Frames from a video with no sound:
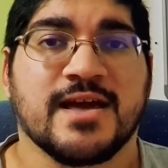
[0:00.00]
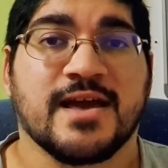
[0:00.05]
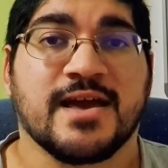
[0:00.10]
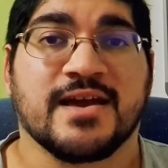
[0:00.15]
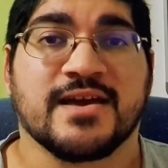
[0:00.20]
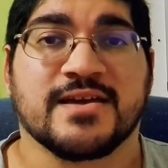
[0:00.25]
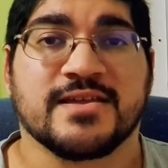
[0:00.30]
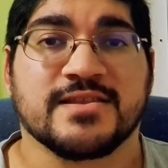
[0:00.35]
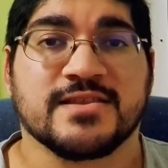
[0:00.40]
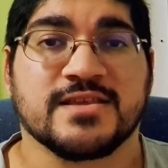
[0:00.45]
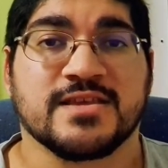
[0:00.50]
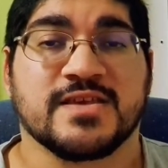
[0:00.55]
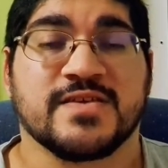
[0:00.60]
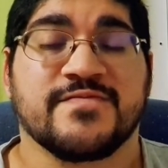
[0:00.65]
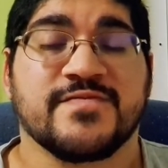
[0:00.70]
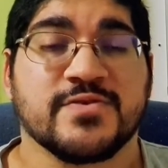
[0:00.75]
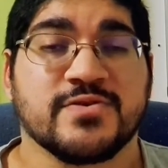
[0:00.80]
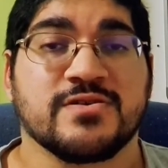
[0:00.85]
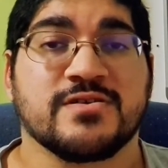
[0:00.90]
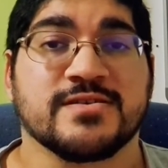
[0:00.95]
And
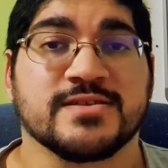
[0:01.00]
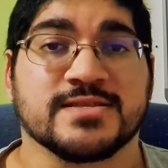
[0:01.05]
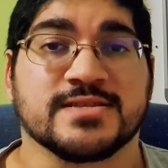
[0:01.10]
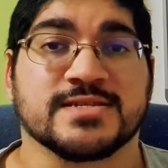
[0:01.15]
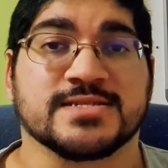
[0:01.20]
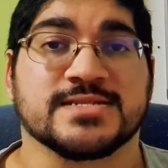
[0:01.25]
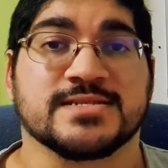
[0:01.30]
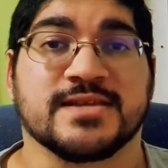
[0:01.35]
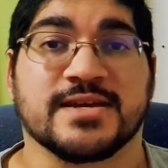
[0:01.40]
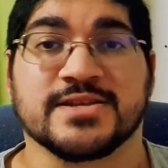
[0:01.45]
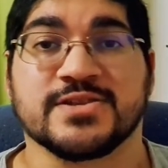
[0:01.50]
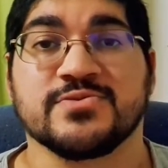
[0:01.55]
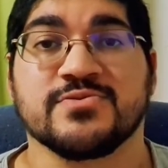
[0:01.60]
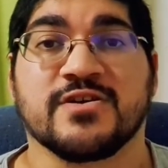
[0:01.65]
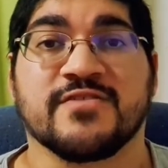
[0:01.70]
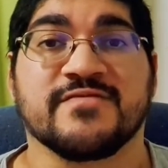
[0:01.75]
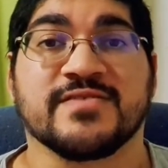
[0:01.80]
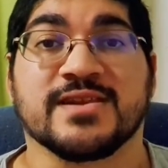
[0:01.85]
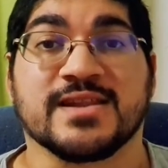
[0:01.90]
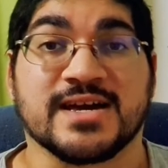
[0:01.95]
if you are interested, I do
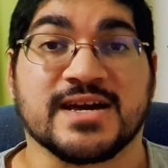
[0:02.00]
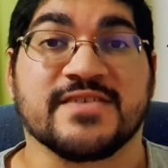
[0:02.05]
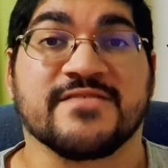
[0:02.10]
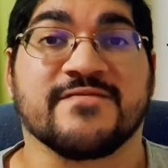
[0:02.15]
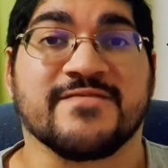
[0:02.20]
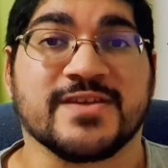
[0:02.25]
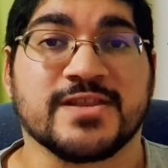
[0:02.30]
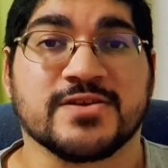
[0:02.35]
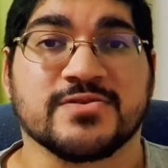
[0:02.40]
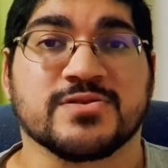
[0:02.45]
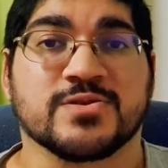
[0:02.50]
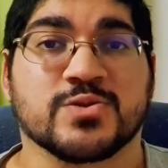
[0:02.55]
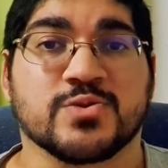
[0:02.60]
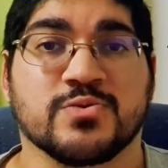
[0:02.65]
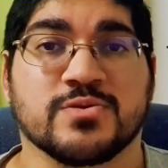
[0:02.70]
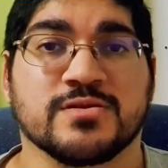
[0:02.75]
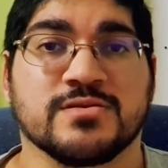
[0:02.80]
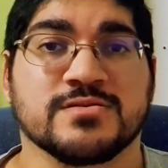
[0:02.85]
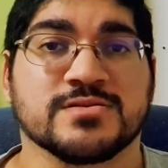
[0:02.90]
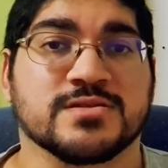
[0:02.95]
offer live video
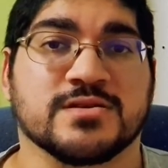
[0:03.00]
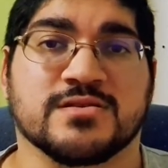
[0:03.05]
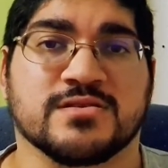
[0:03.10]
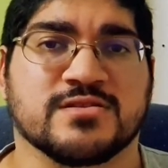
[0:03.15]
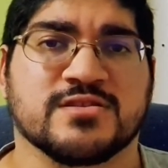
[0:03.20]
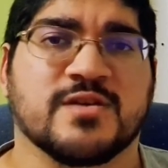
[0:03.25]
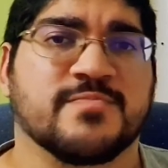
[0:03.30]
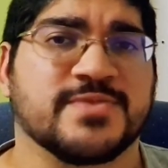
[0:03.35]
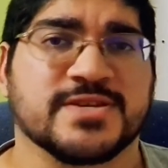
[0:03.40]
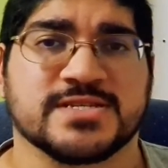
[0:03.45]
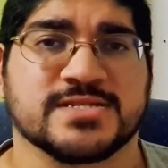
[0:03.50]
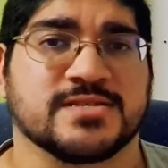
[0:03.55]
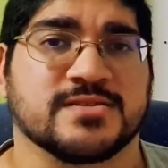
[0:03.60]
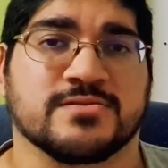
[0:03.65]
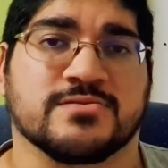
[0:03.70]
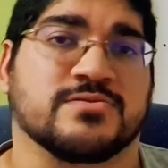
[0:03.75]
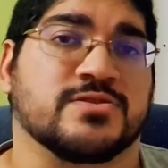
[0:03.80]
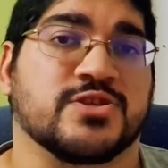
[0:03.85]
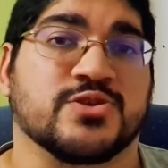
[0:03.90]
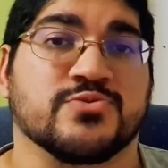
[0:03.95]
tutorials on topics
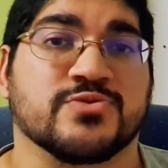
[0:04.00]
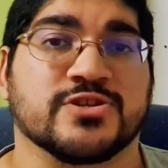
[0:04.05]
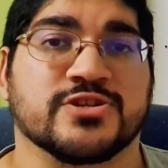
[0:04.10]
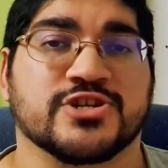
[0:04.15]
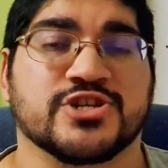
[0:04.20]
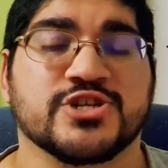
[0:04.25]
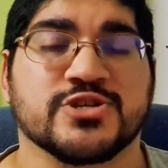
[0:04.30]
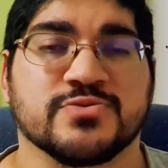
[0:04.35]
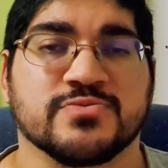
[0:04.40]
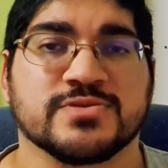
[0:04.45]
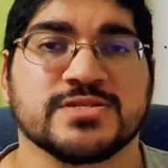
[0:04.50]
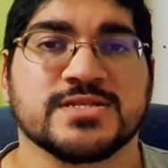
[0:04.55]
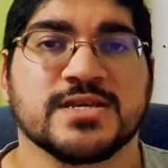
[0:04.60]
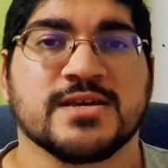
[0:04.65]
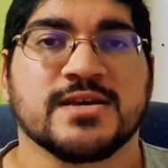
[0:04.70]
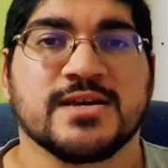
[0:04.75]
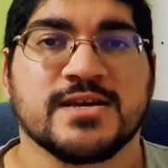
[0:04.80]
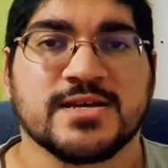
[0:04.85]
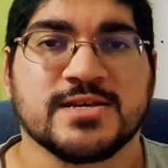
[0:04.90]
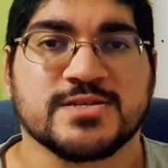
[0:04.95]
that you can
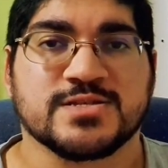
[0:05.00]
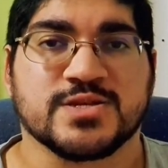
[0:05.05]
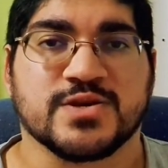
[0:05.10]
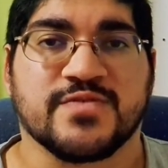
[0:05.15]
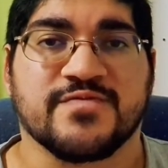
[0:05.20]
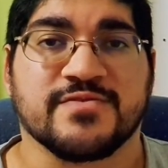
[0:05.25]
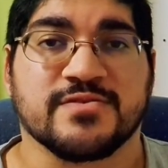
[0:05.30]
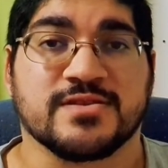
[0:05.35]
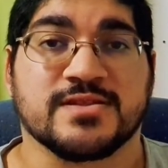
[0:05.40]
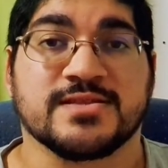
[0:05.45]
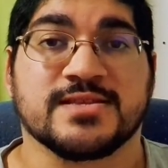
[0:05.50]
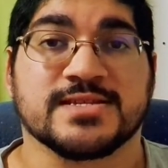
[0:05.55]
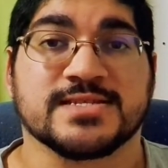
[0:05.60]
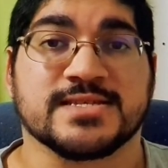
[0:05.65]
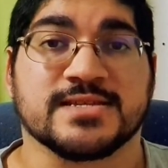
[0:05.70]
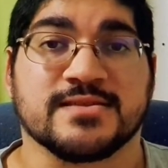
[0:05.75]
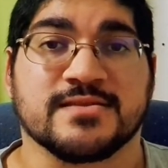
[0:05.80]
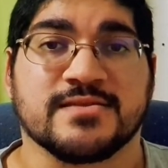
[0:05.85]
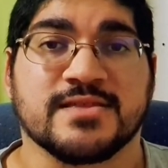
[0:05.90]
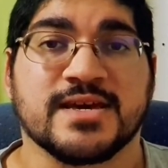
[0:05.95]
choose. So if you're
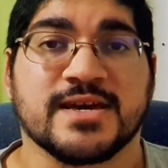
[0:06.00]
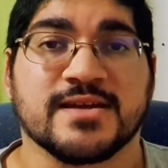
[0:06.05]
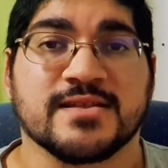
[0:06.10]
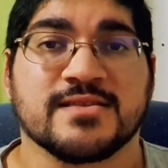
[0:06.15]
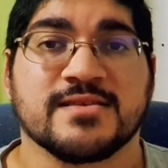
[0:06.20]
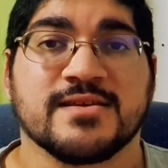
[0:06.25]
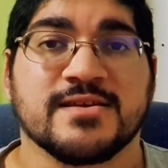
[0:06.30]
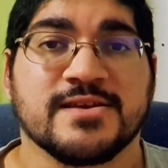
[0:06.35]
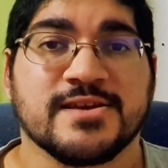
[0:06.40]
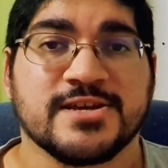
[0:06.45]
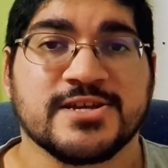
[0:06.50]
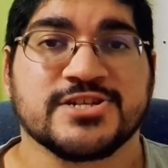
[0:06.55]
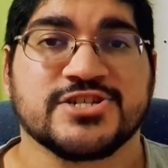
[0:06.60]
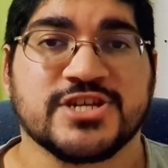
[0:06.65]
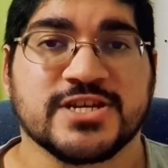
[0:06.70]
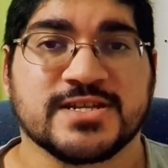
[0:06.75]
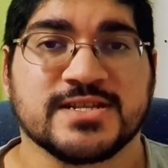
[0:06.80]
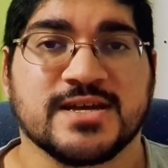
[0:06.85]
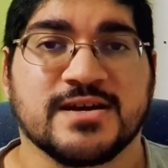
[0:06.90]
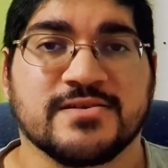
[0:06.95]
interested in that,
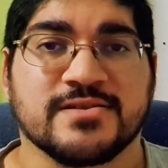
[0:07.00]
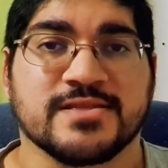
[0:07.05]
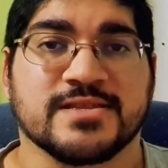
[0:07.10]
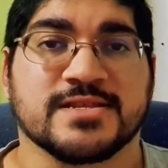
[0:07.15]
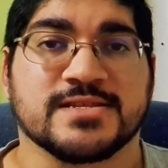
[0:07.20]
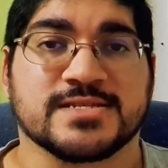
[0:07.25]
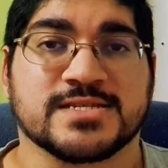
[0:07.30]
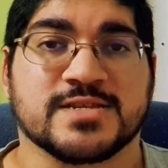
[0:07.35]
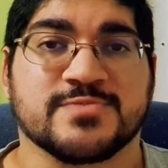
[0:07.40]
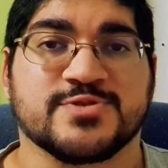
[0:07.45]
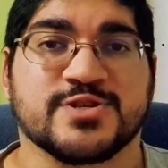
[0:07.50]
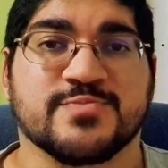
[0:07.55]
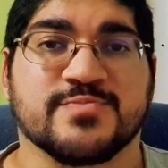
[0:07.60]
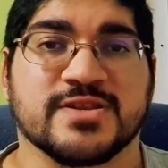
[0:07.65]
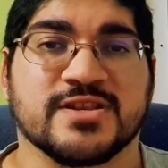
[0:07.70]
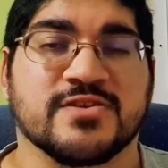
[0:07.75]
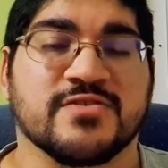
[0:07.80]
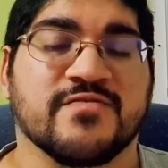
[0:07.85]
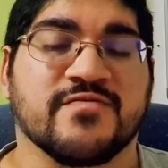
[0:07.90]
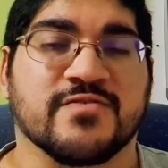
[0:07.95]
check down in the description
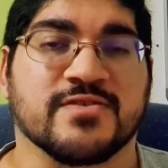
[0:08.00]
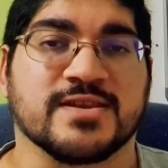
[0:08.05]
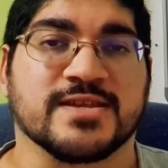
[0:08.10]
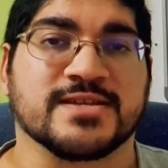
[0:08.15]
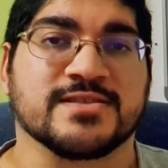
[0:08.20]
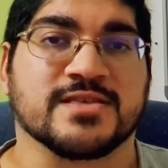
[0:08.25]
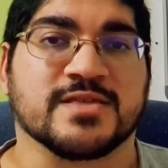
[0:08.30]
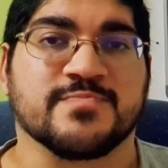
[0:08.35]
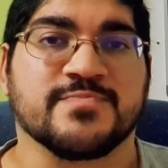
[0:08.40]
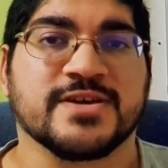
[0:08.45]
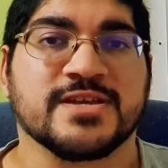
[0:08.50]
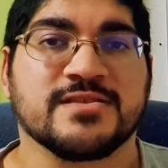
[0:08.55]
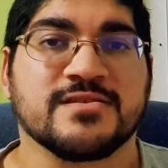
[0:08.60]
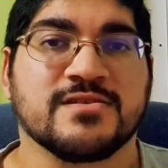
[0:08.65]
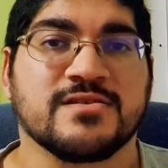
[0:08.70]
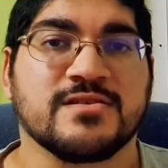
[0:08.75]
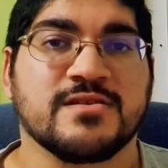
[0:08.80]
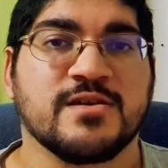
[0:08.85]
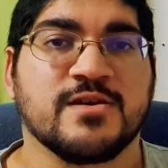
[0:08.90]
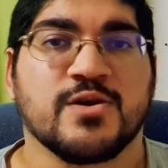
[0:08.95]
below for a link to the
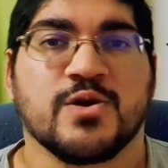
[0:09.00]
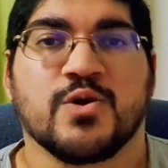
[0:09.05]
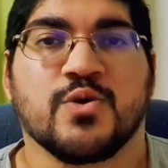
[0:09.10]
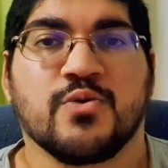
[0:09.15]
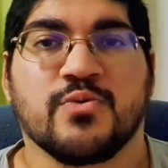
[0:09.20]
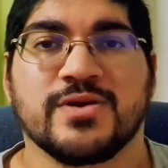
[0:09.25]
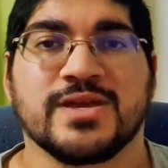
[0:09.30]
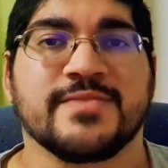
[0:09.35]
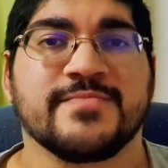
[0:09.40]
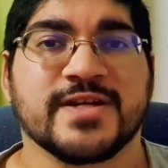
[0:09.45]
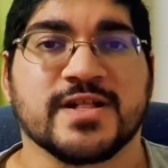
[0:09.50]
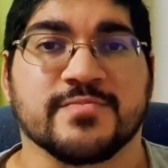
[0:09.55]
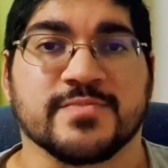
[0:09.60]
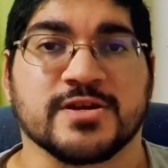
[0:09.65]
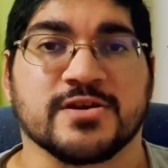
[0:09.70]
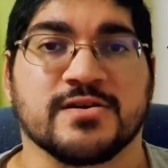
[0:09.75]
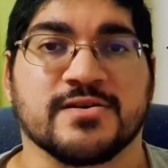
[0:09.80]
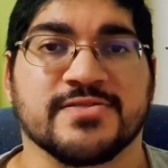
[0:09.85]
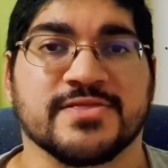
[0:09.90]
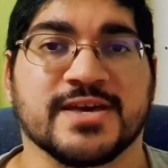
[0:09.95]
Patreon, or email
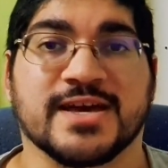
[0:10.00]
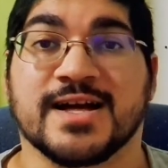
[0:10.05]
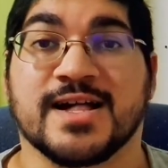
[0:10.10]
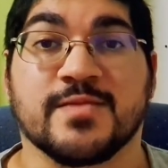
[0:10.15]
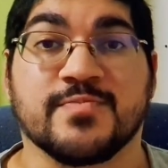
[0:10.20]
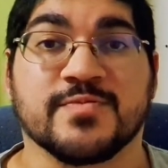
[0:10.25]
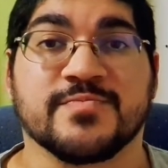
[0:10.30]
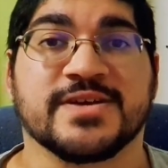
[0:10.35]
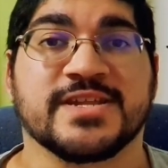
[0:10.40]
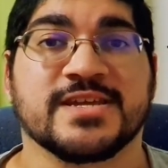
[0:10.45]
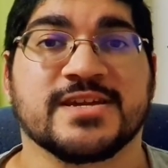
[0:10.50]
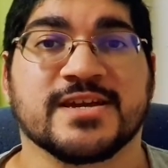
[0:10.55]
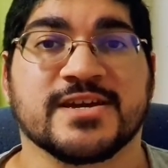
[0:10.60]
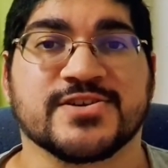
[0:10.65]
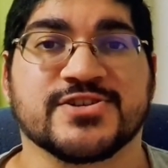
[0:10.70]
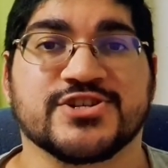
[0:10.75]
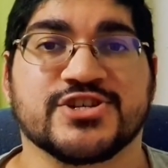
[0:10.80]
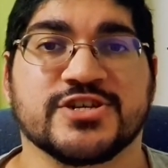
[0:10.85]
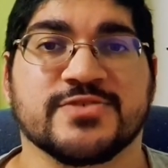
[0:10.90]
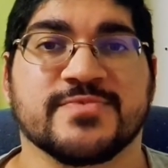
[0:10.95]
me on
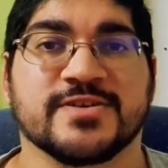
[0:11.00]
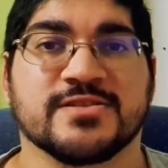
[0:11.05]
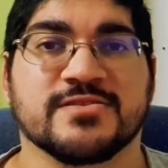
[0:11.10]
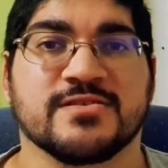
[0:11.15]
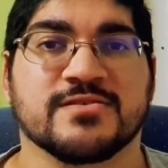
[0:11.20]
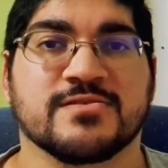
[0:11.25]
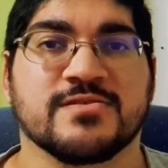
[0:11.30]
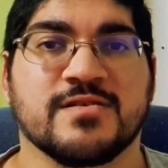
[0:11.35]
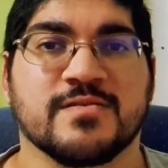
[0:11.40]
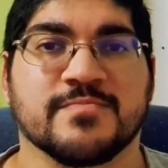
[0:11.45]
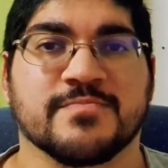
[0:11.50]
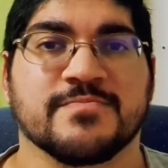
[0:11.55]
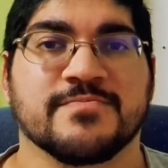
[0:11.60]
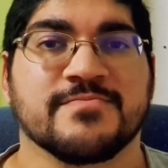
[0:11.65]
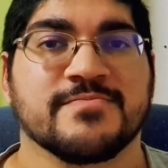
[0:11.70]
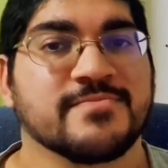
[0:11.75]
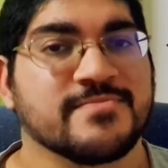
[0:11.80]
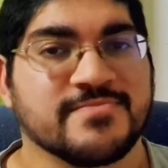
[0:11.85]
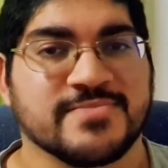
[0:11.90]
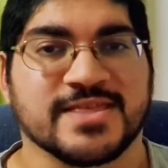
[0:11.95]
thehelpomedic@gmail.com.
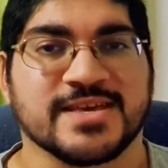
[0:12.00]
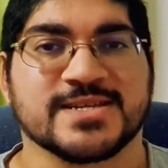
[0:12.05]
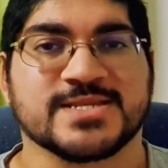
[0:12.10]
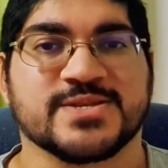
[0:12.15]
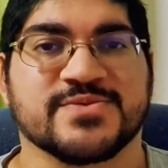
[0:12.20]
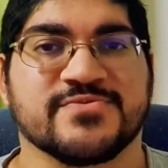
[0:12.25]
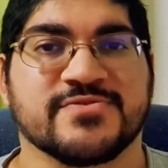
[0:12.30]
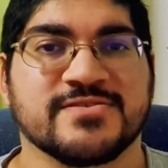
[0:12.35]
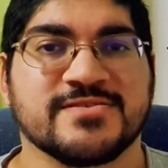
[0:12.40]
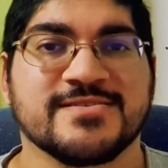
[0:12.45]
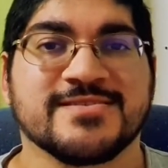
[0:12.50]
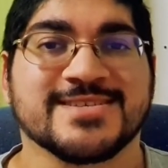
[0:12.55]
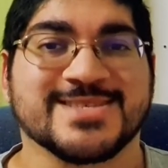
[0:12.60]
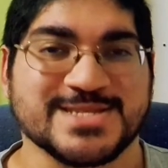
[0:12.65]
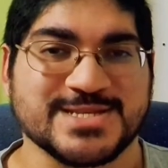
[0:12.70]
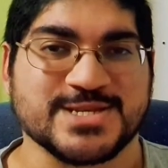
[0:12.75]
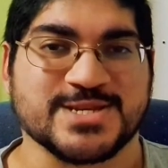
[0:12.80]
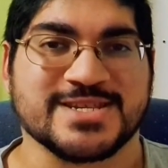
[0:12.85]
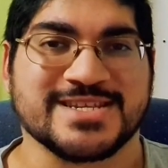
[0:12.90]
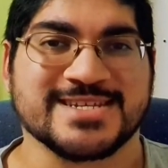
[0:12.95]
Thanks everyone,
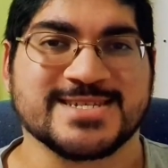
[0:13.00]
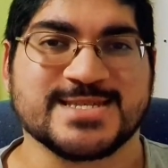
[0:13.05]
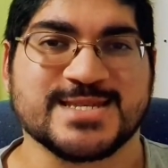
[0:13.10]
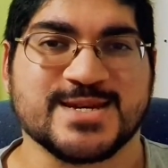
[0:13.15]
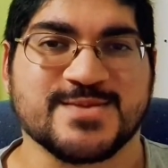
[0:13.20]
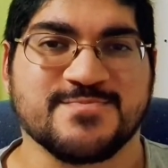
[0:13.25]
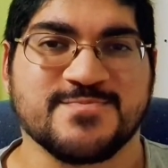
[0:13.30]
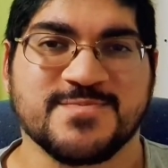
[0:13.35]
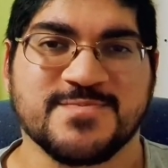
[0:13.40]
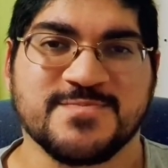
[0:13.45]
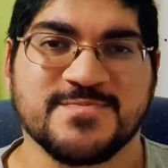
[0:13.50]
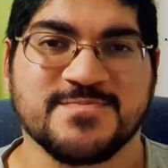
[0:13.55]
see you next time.